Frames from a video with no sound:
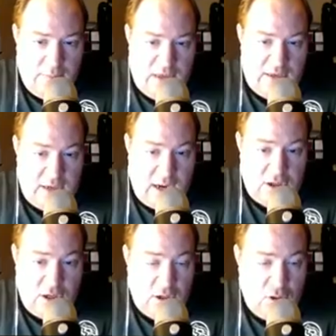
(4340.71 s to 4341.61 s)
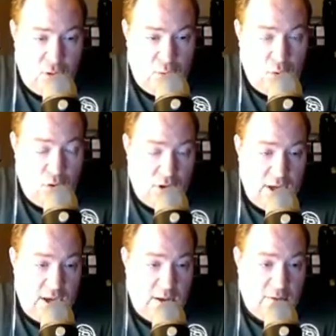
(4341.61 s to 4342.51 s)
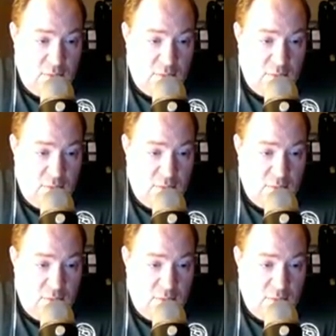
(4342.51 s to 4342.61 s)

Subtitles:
this action and 2 more. You're taking